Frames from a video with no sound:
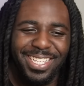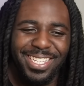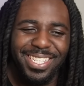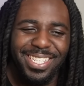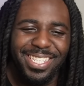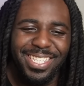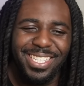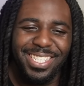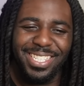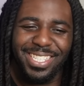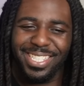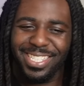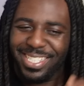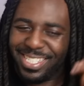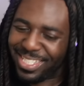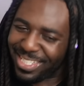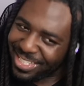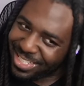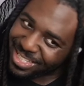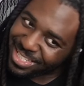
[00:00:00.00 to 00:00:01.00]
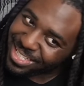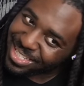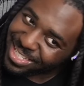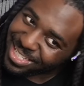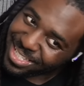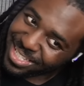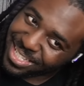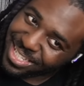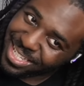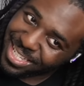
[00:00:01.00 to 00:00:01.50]
how about a little
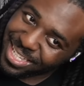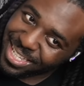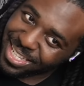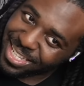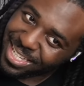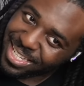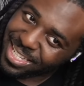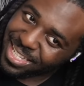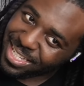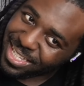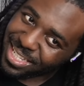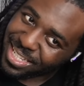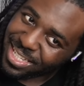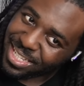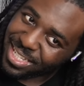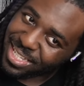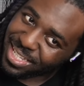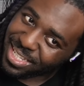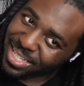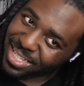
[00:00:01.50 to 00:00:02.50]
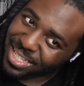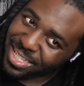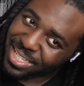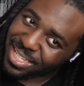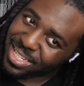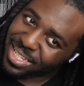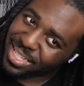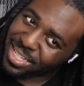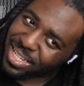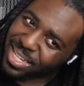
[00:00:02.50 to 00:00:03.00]
pre-saving the park sugar?
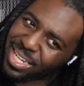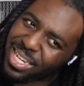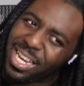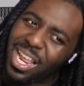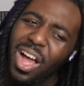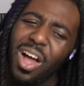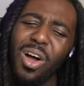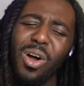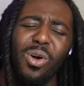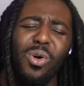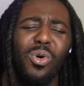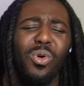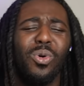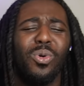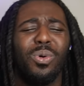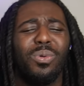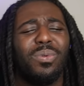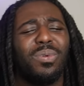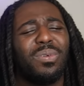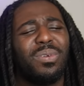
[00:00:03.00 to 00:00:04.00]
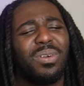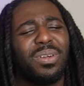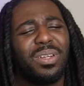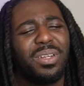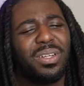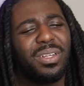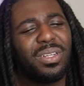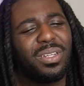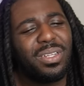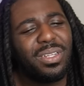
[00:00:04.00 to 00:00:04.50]
No. You know, for
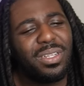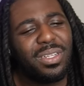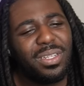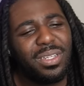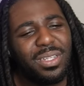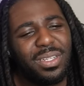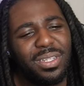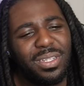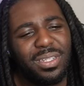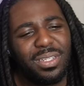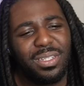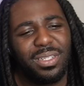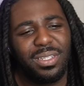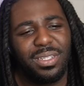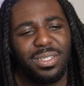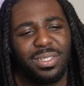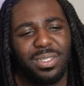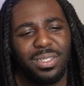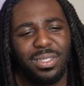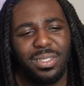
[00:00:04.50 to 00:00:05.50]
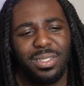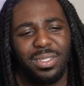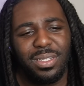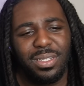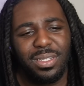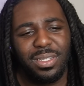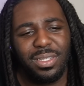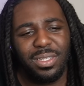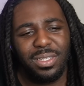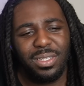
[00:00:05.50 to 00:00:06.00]
almost being done saving the park.
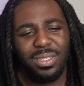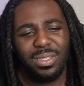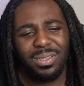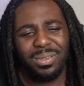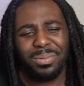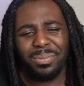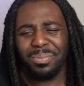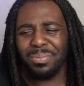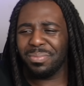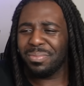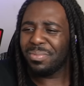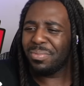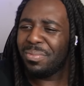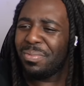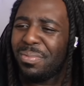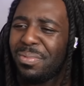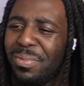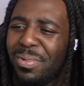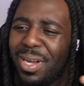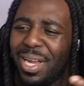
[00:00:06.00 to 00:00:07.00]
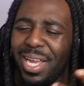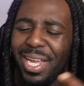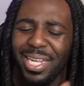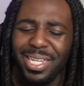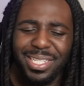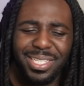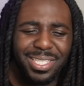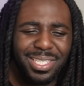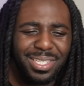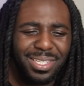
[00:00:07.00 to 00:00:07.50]
No.
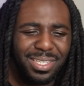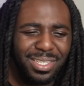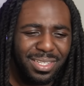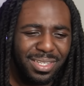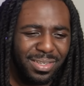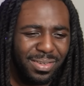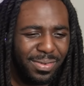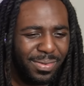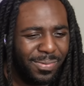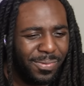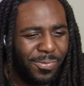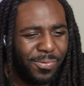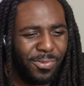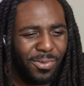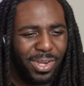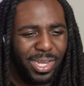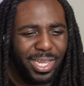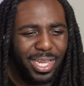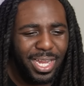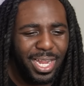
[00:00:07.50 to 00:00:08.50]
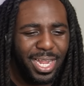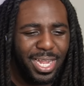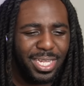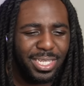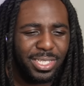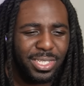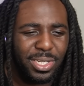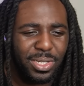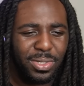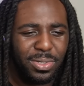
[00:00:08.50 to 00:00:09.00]
What? What's going Freaky on with
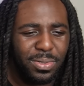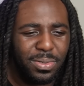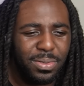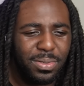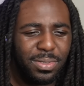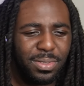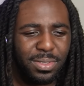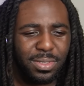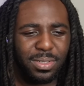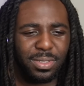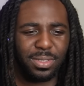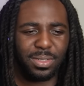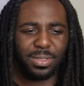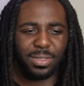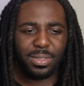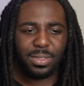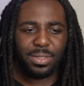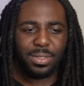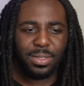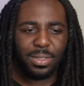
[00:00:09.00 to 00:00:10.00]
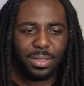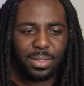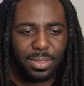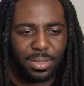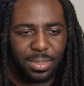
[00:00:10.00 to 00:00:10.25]
us? Dude. You never give me some